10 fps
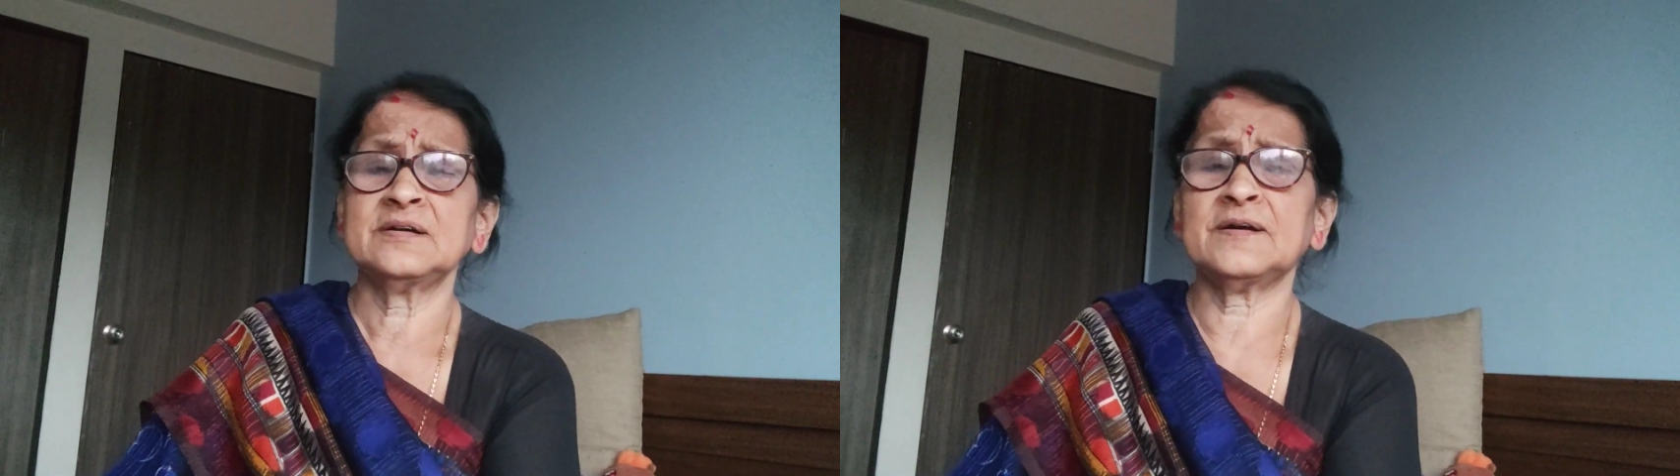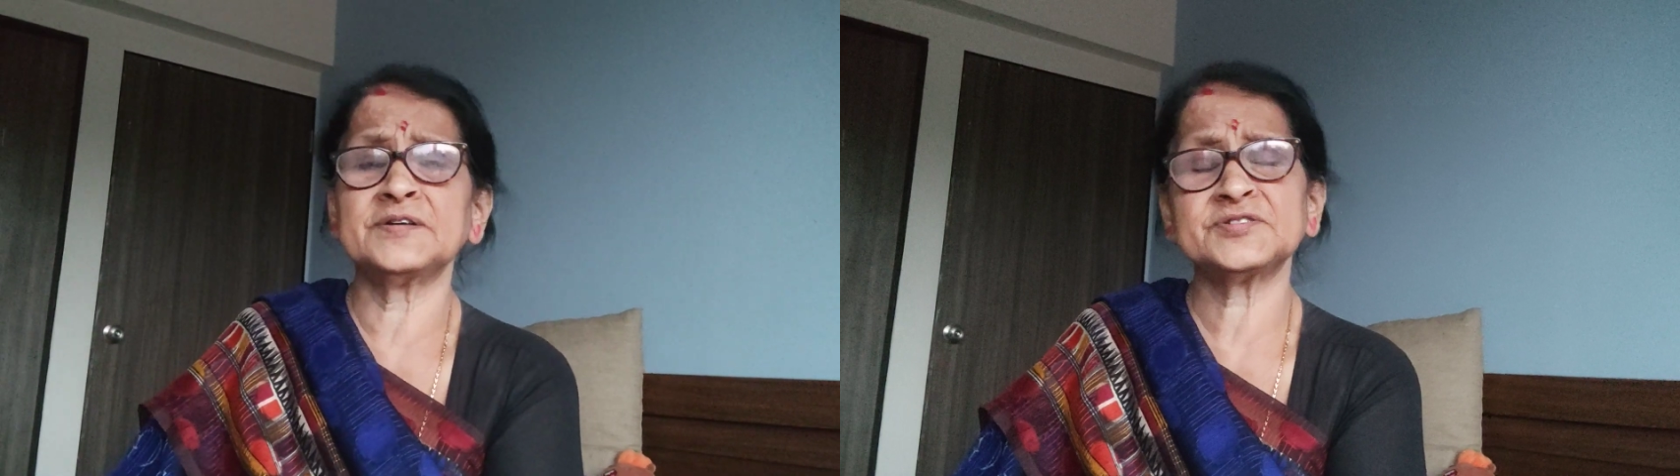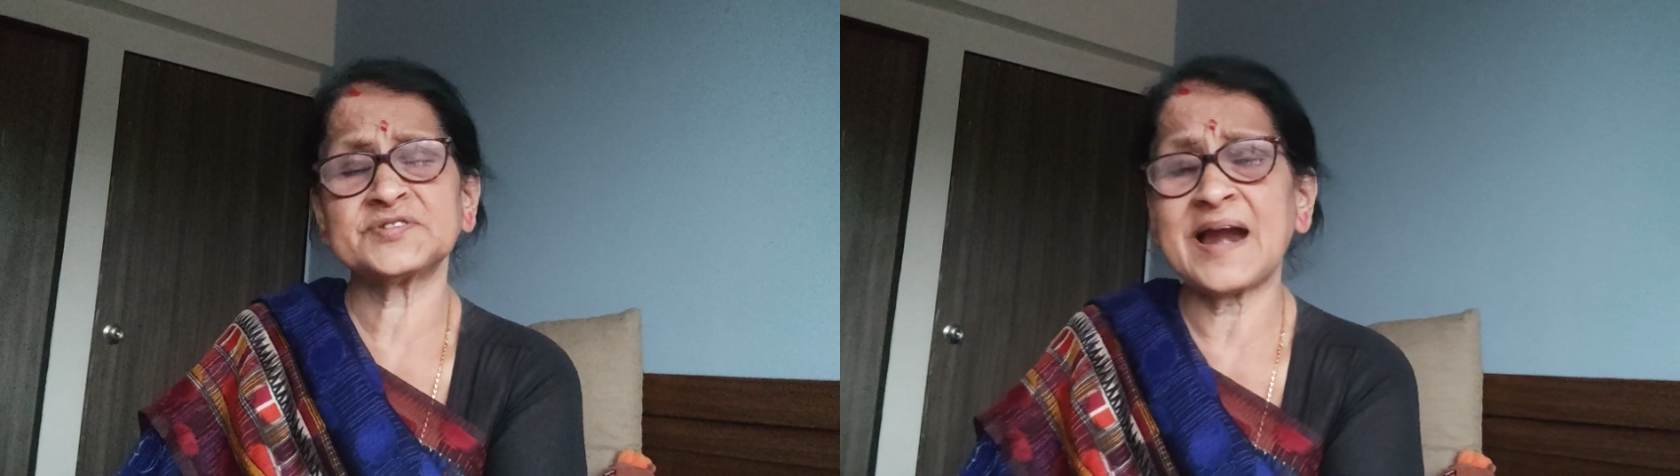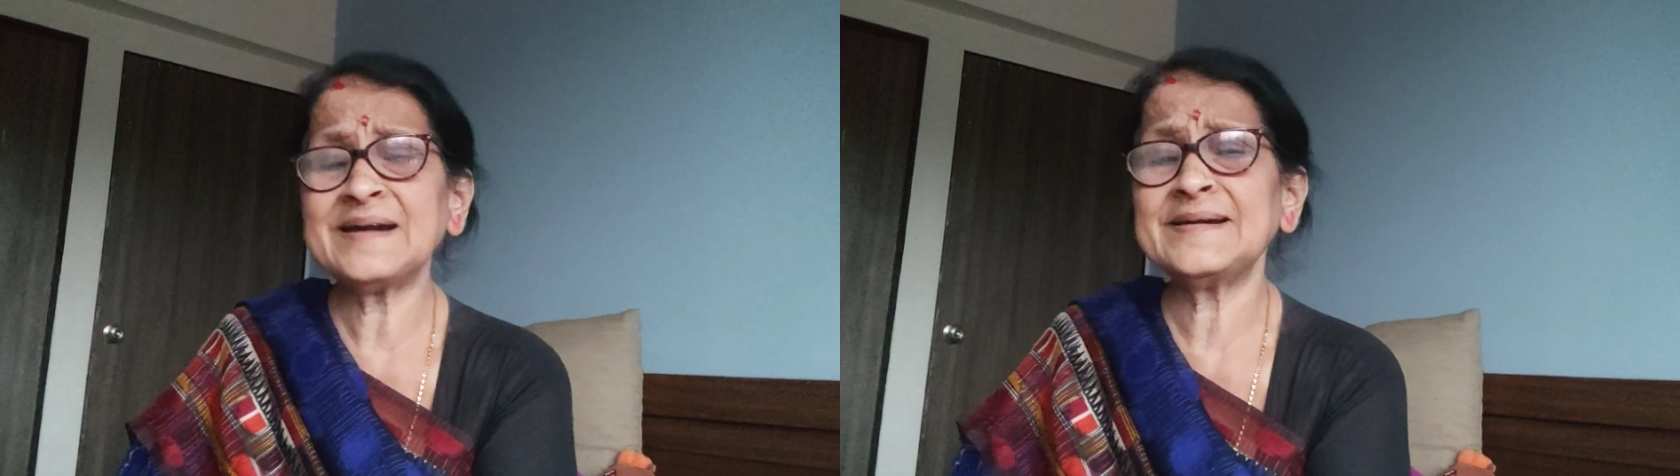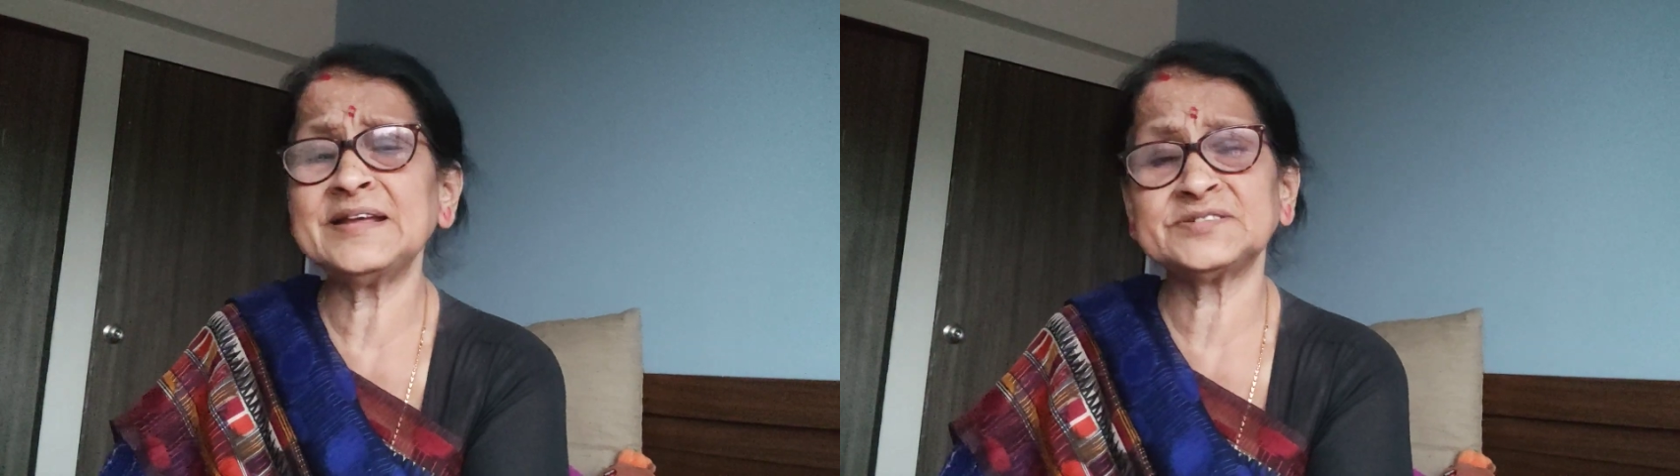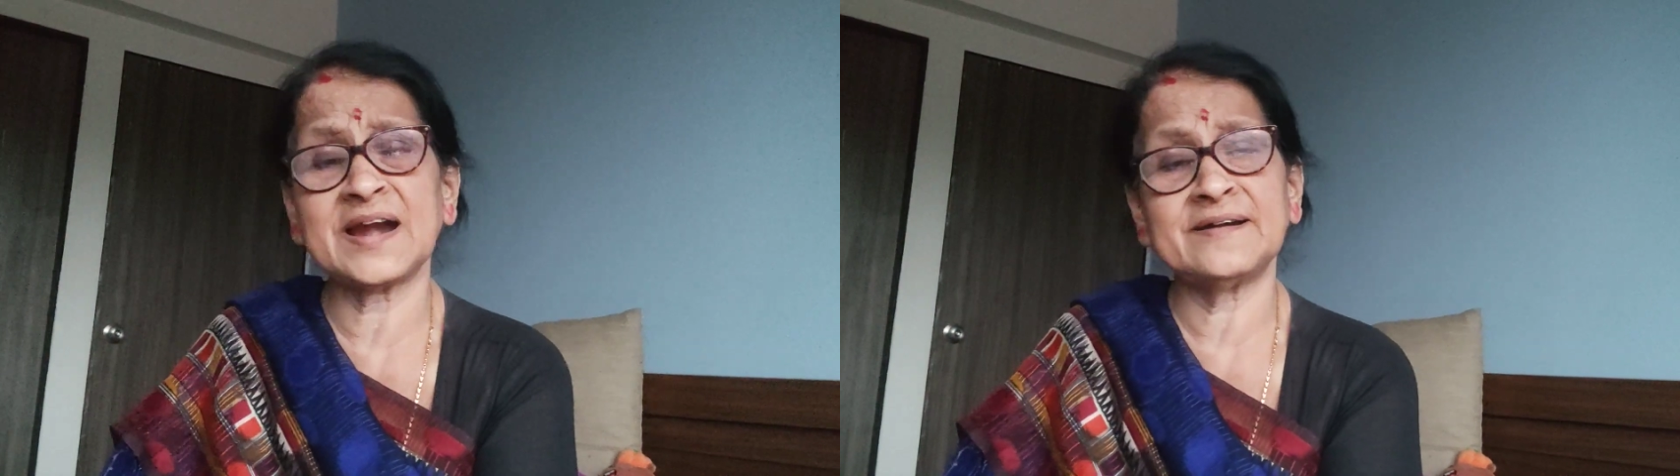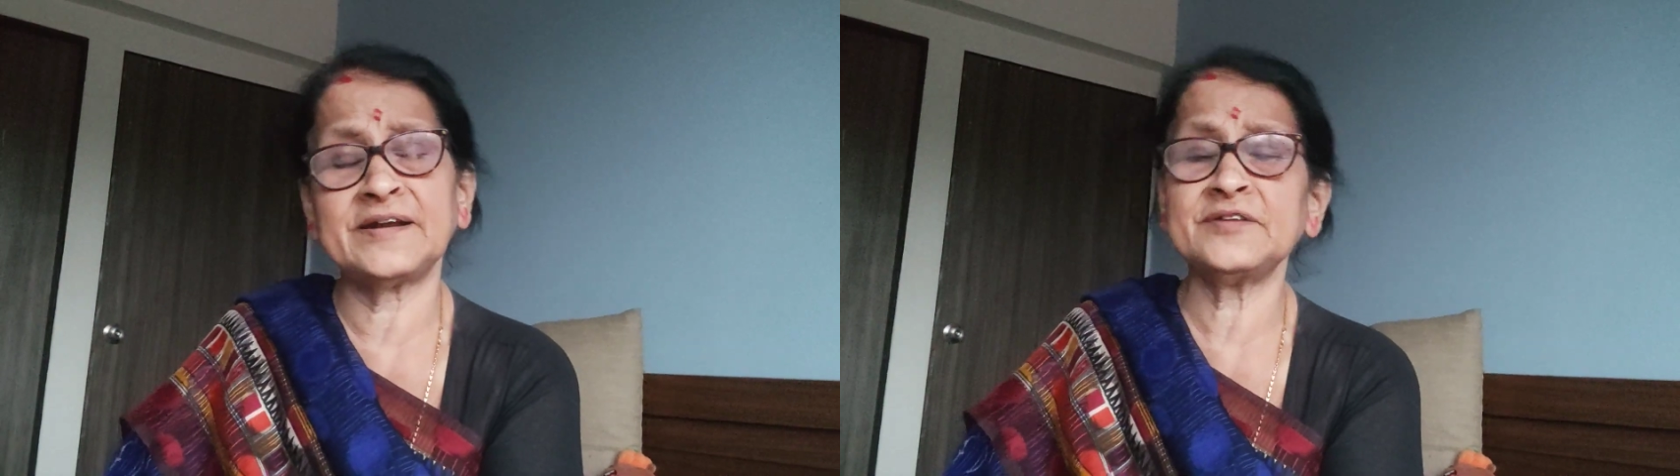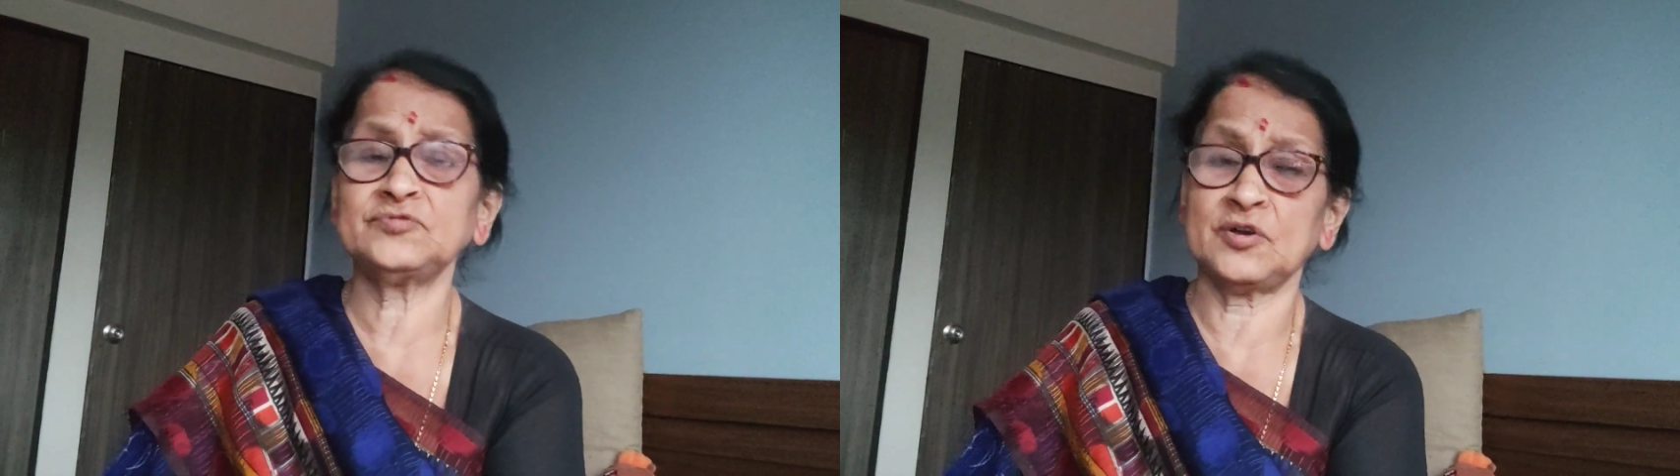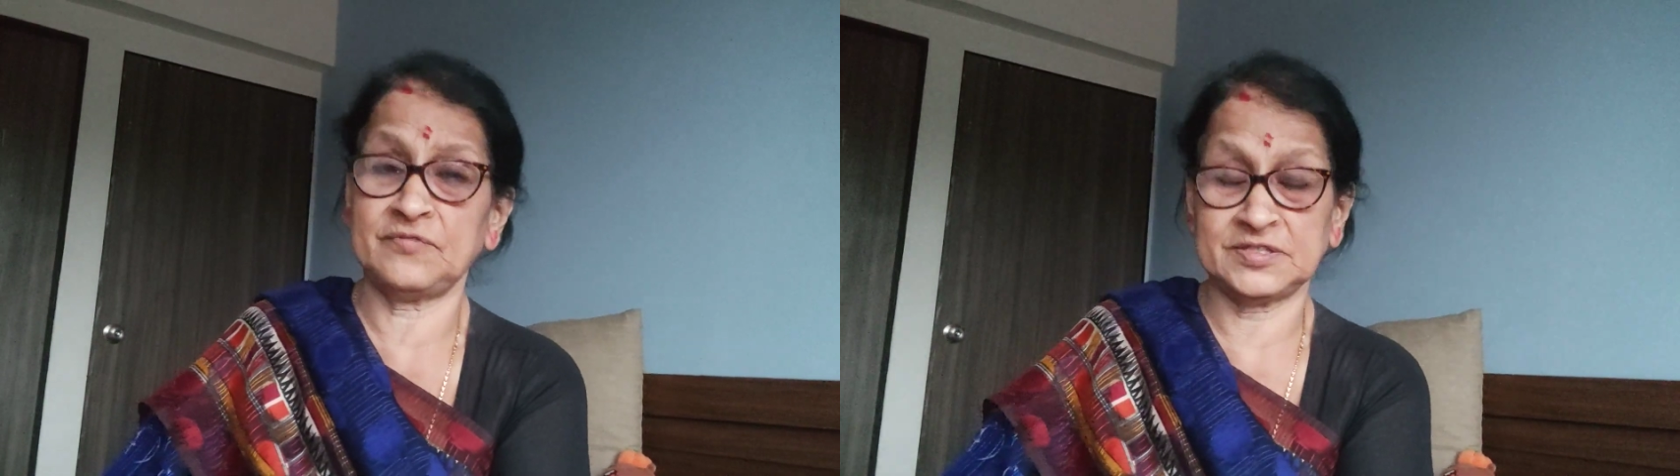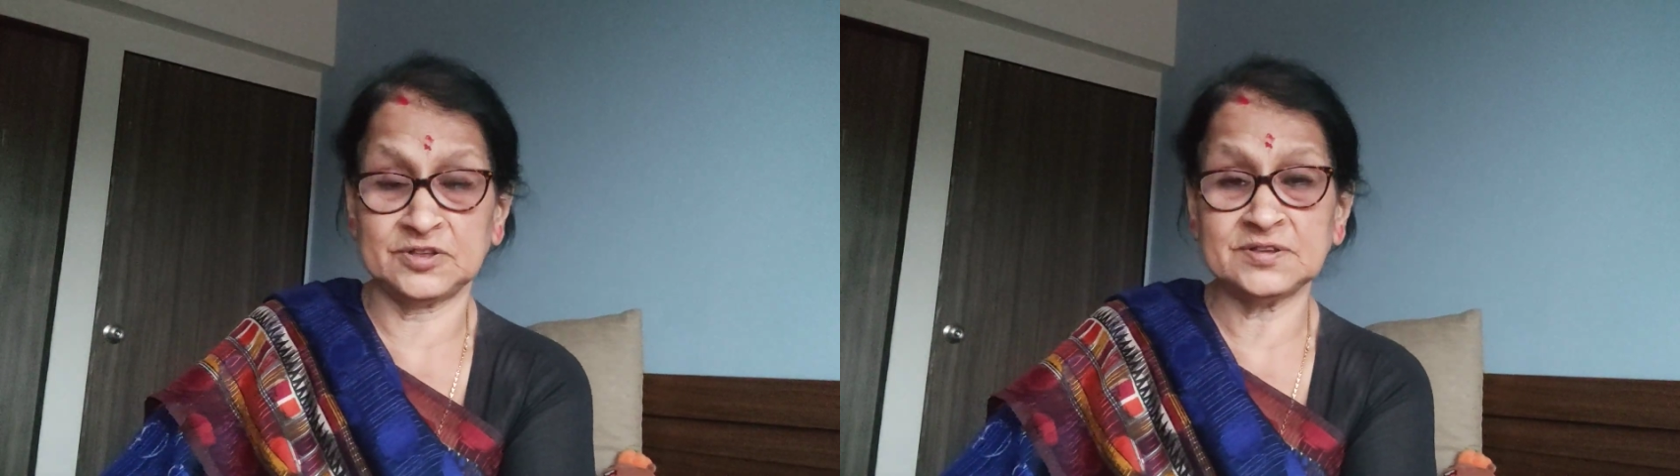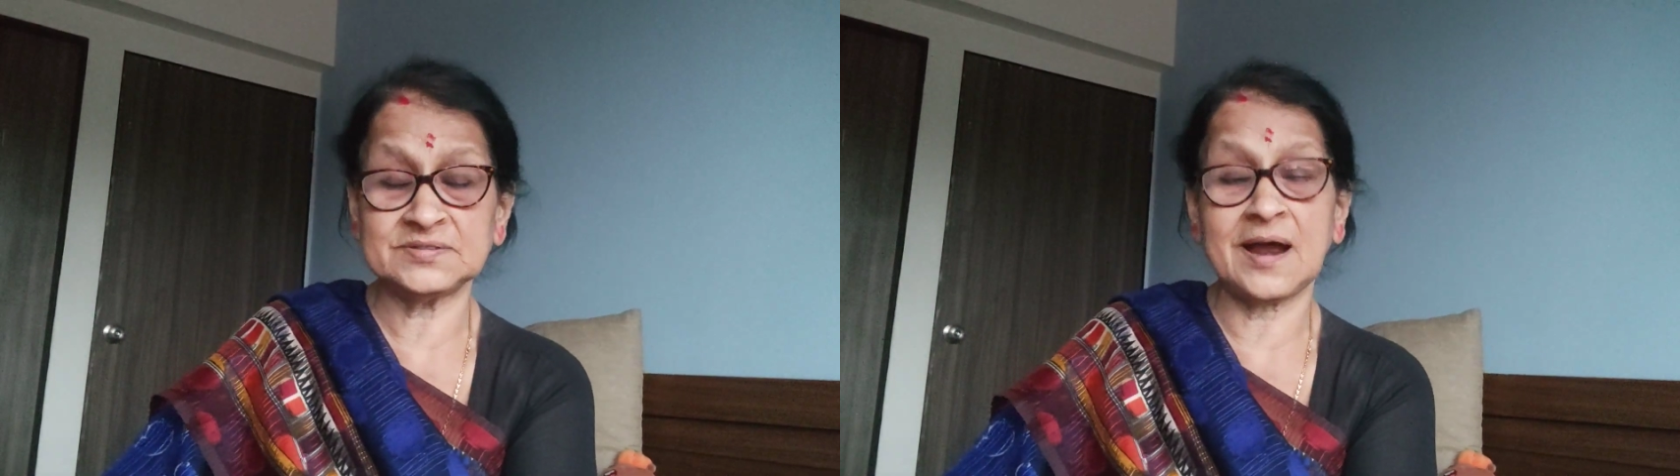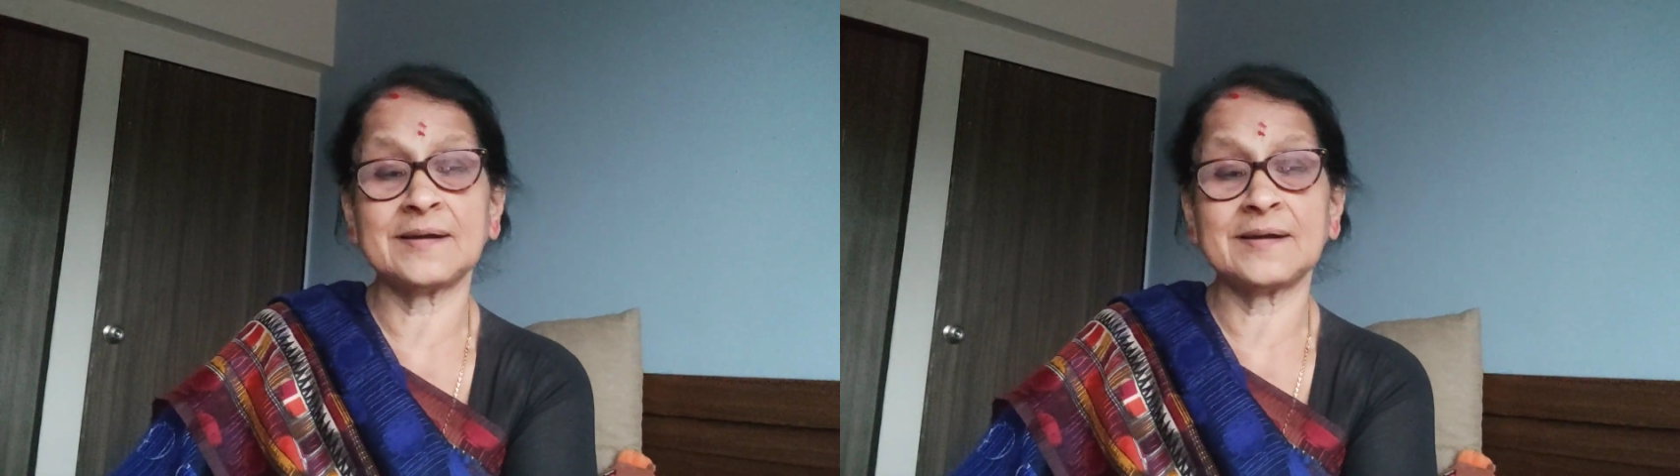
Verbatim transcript: constantly chanting the Vedas.